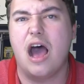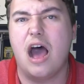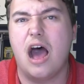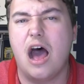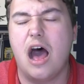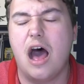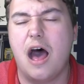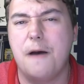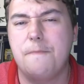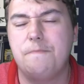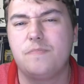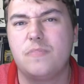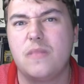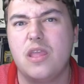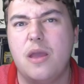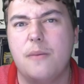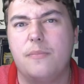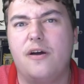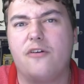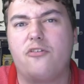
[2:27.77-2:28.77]

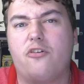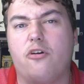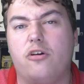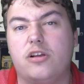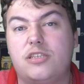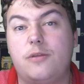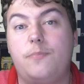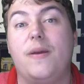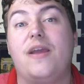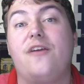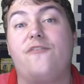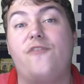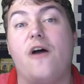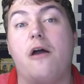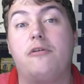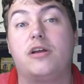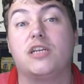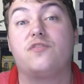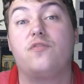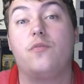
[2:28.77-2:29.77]
But of course the big
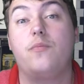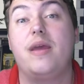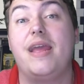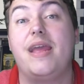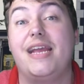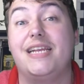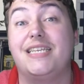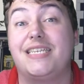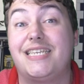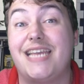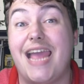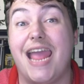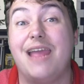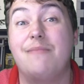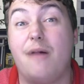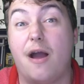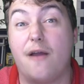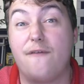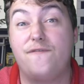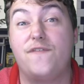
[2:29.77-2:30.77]
focus for me is getting my